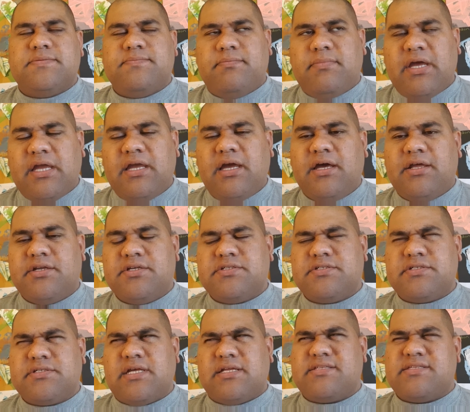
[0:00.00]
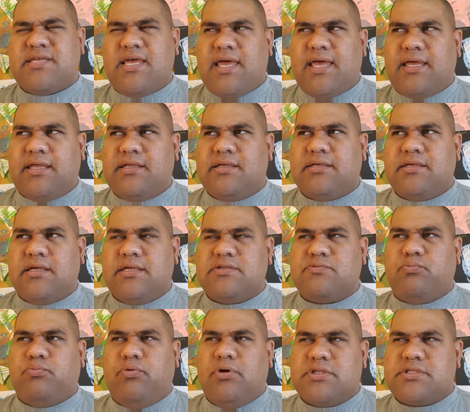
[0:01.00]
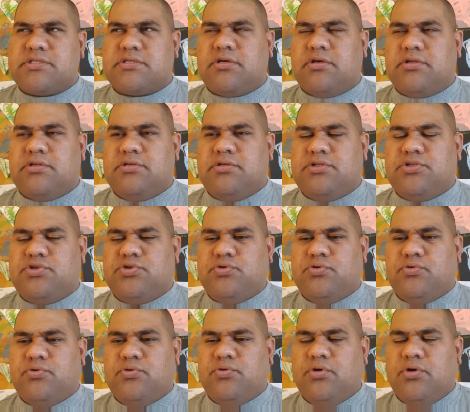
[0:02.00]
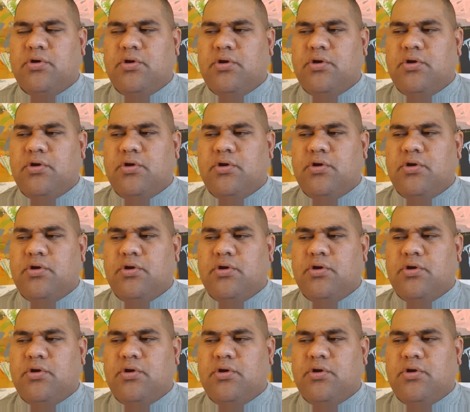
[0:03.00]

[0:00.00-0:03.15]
Mayhunter's attack is what's going to